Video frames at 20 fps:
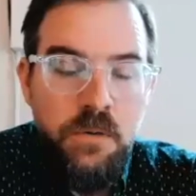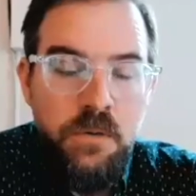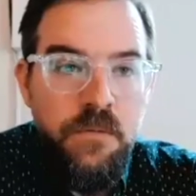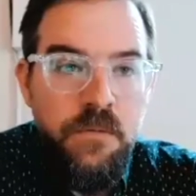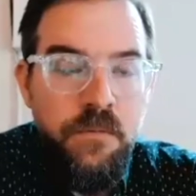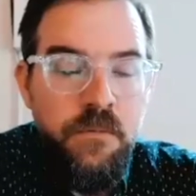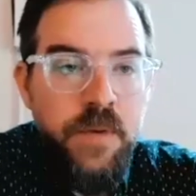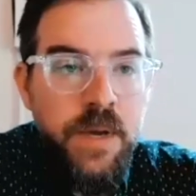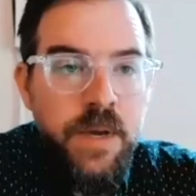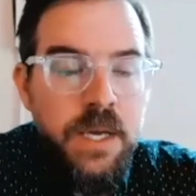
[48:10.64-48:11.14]

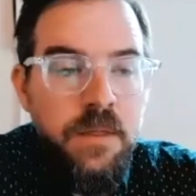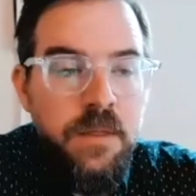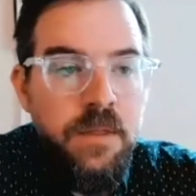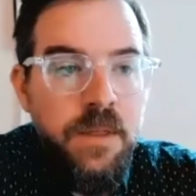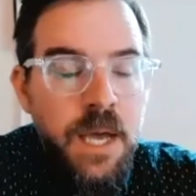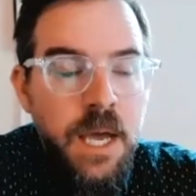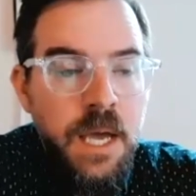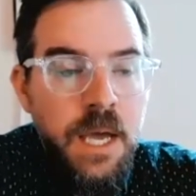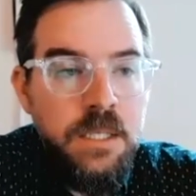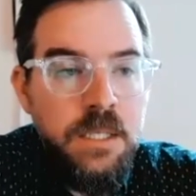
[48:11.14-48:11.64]
faith
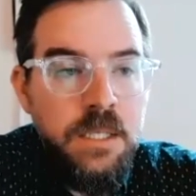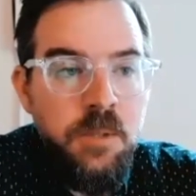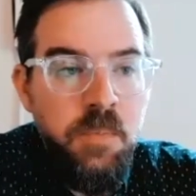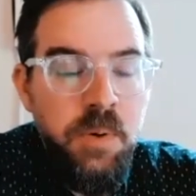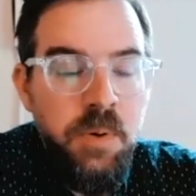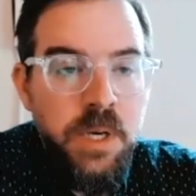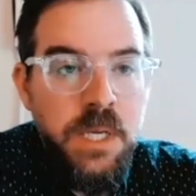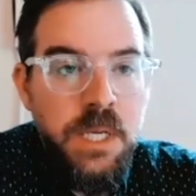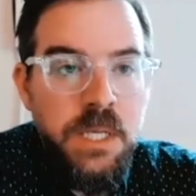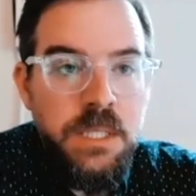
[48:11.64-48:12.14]
as
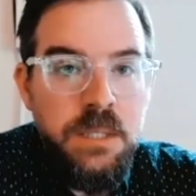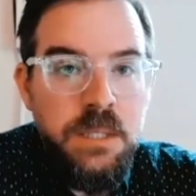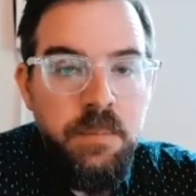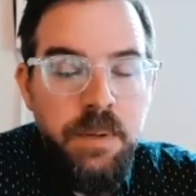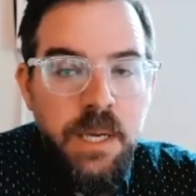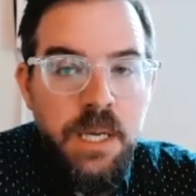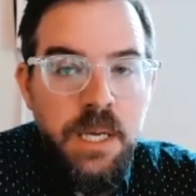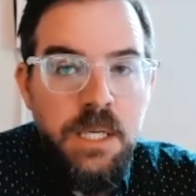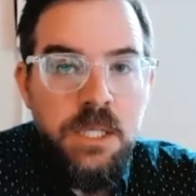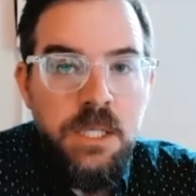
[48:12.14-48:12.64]

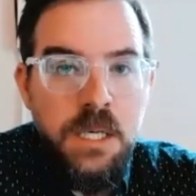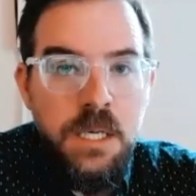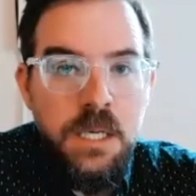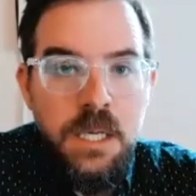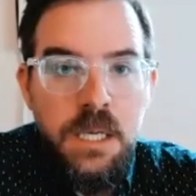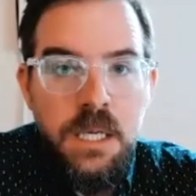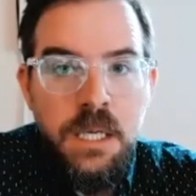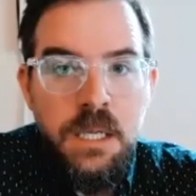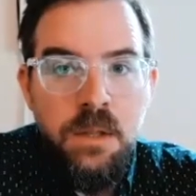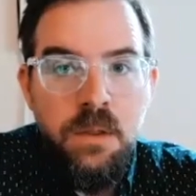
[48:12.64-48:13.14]
participation
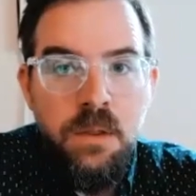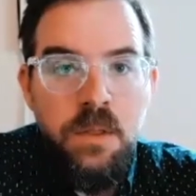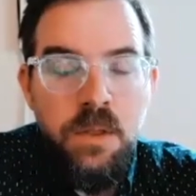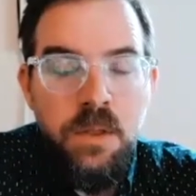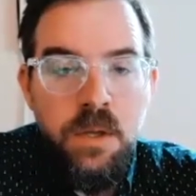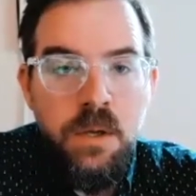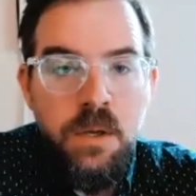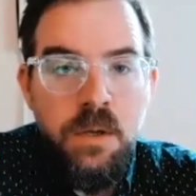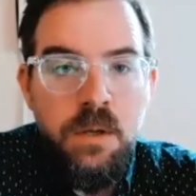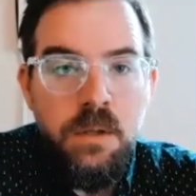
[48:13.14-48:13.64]
in
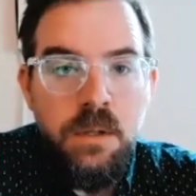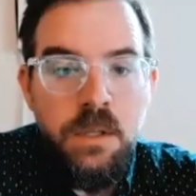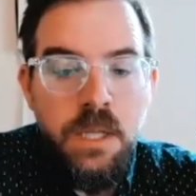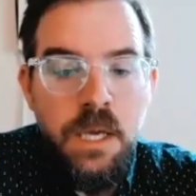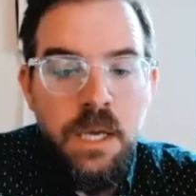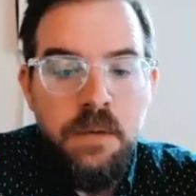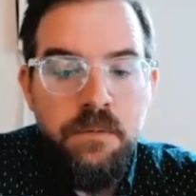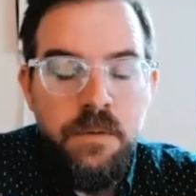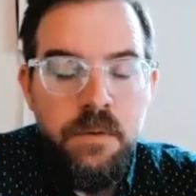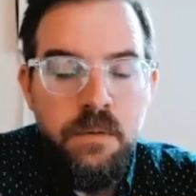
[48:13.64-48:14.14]
the
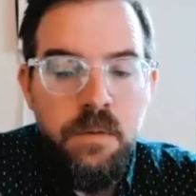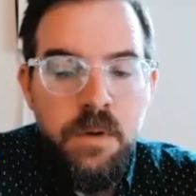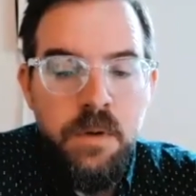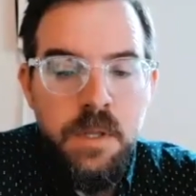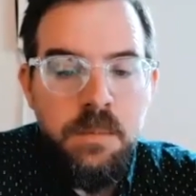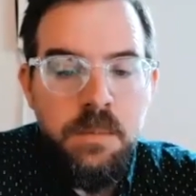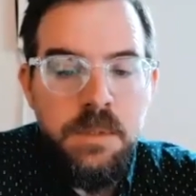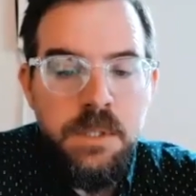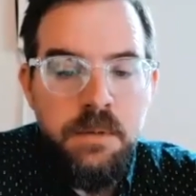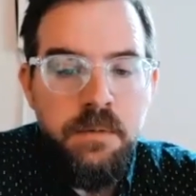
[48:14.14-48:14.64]
life and
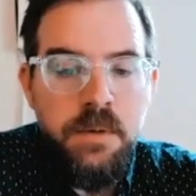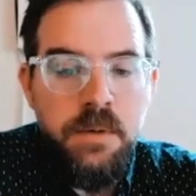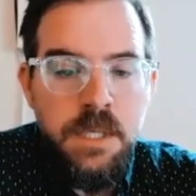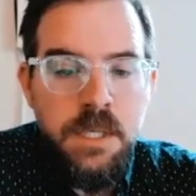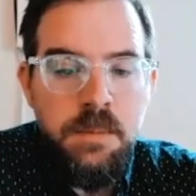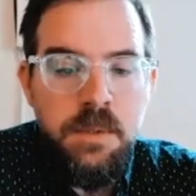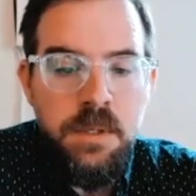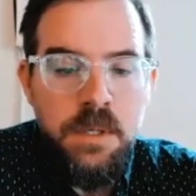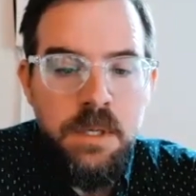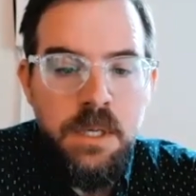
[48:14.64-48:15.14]
rhythms of a
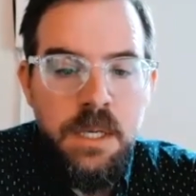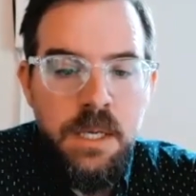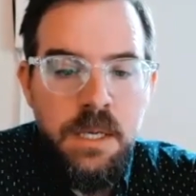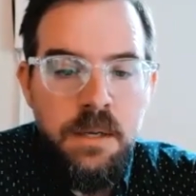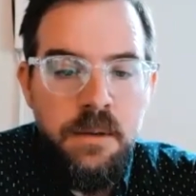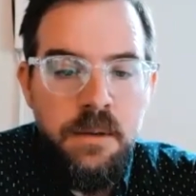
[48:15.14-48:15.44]
community,